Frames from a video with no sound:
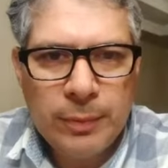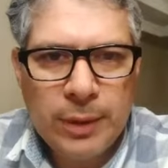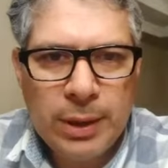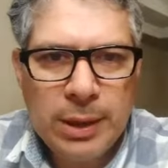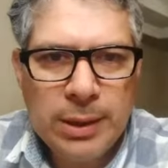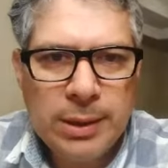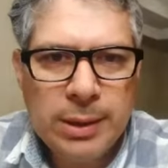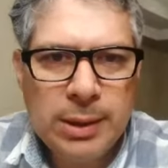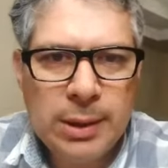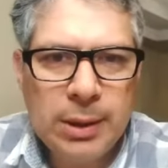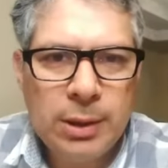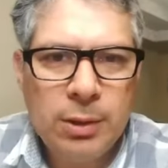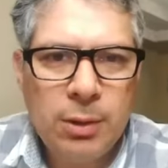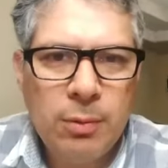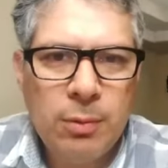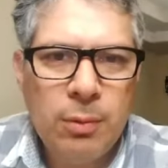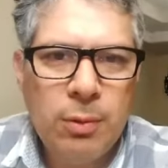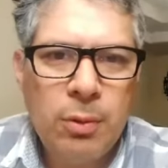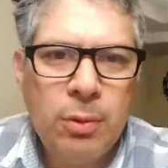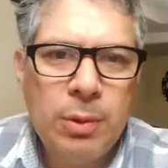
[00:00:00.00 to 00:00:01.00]
Let's see
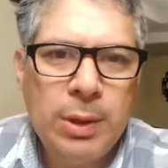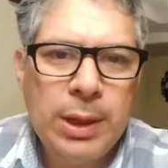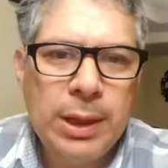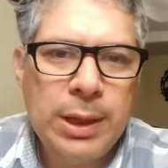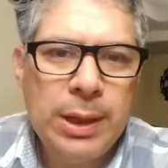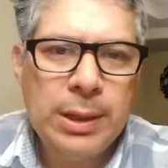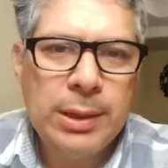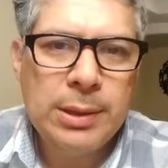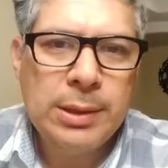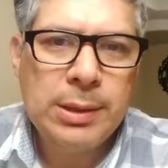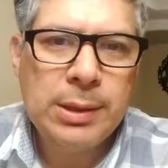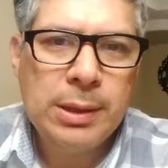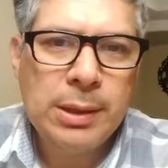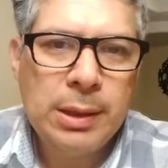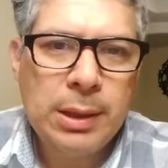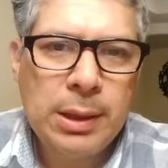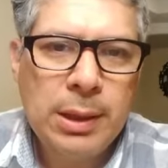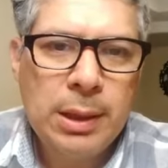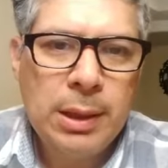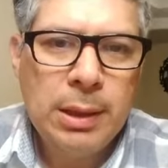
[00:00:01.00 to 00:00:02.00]
who it is.
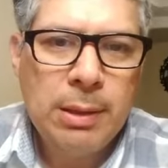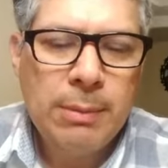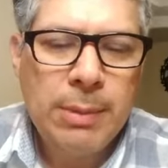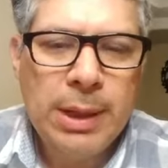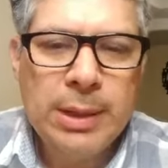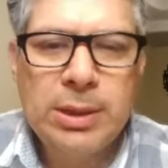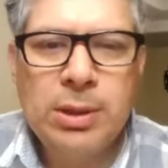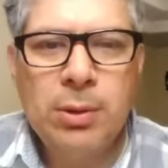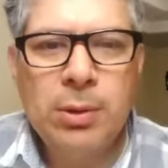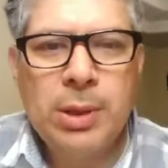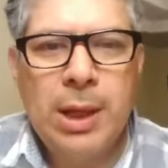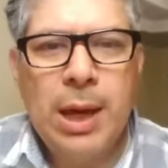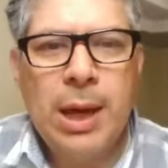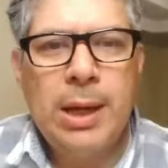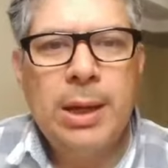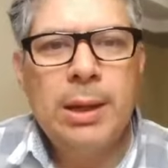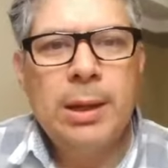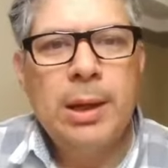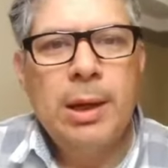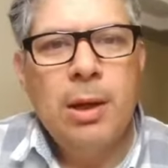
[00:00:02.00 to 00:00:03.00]
But it's
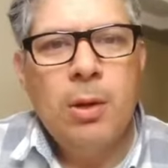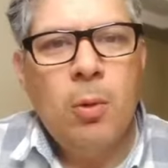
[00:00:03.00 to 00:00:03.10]
okay.